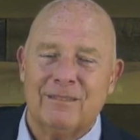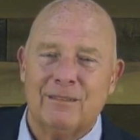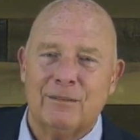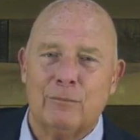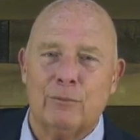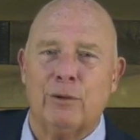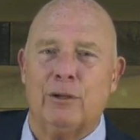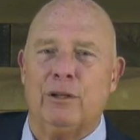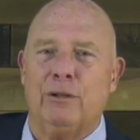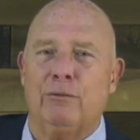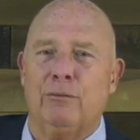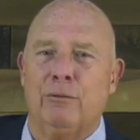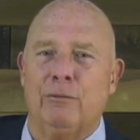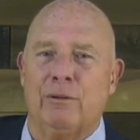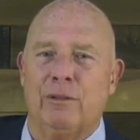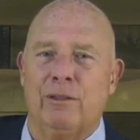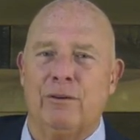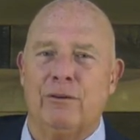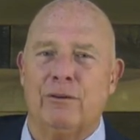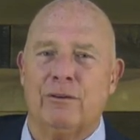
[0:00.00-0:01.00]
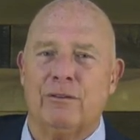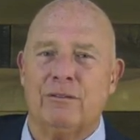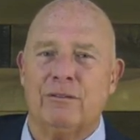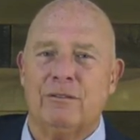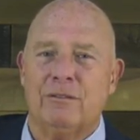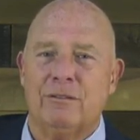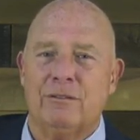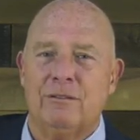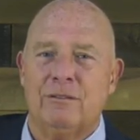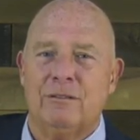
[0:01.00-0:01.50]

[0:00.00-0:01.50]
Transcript: What are you doing with yours?